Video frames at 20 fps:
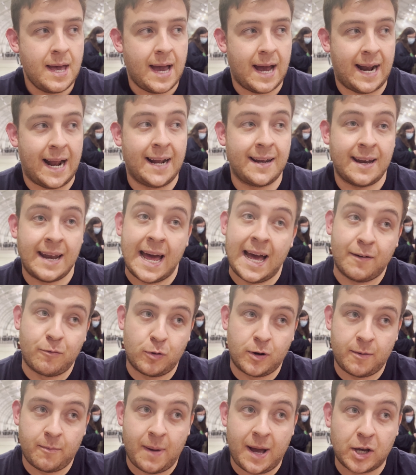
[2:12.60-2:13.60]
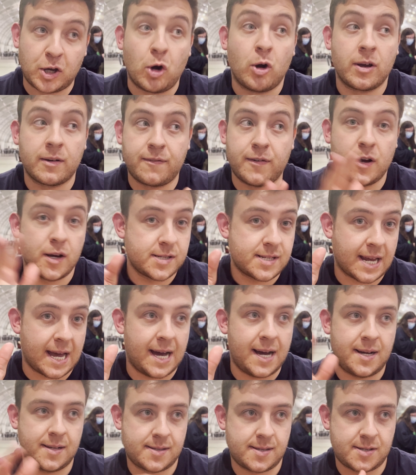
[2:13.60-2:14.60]
and I didn't have one of my going first
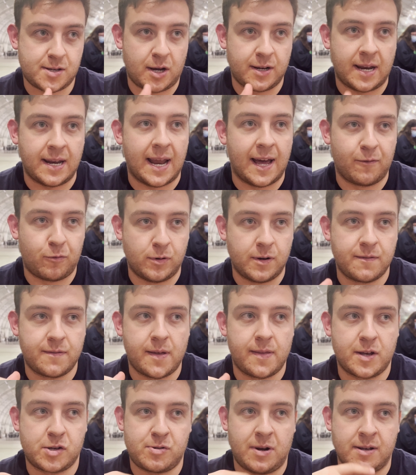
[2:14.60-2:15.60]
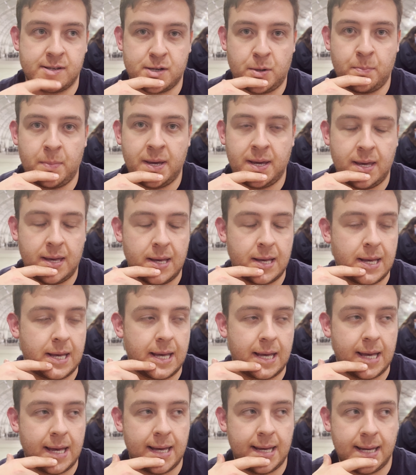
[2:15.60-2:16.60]
cards, so I didn't have one of the this rounds on me,
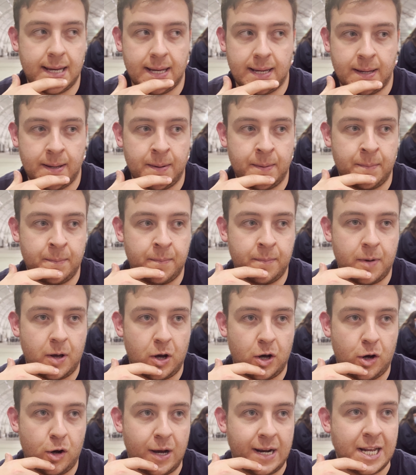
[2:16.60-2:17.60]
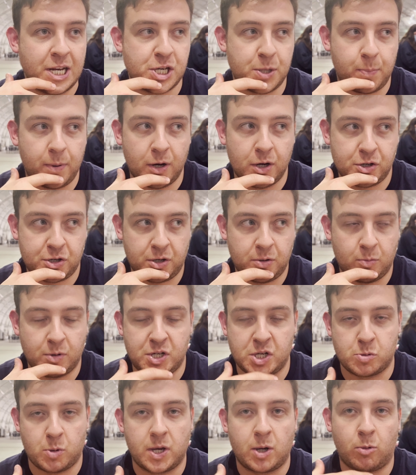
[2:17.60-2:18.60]
um, or energy potion,
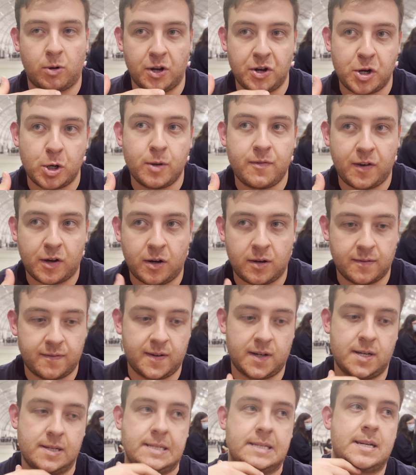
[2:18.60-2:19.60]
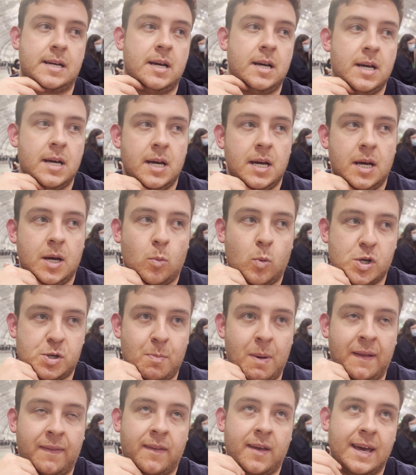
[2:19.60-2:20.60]
which is what you want to do if you're going first, which
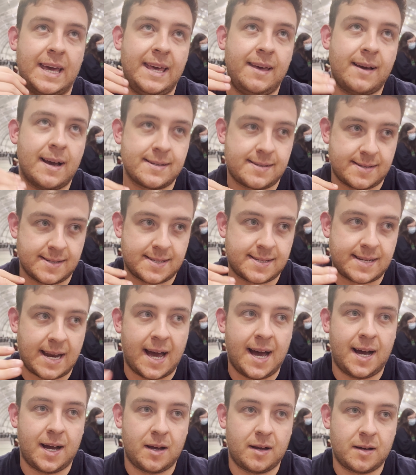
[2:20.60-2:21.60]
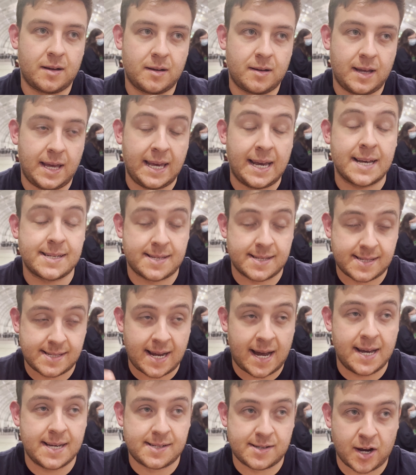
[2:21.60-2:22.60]
meant that he gets to start. He gets to
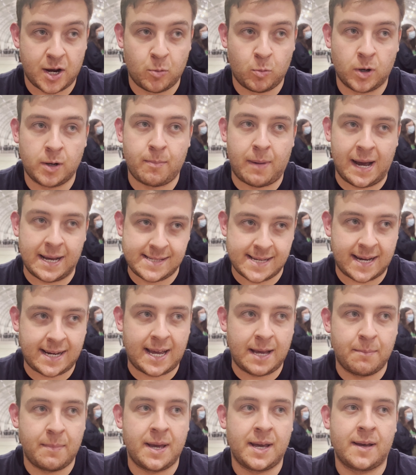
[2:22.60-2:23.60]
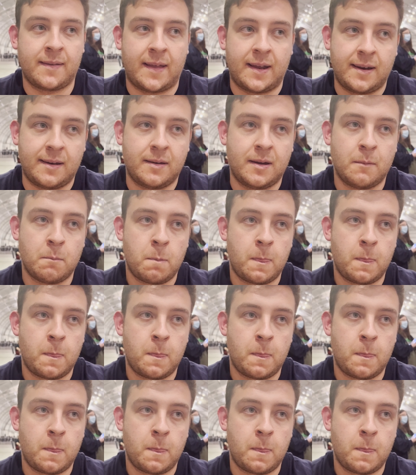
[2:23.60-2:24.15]
start his turn one by attacking me, and then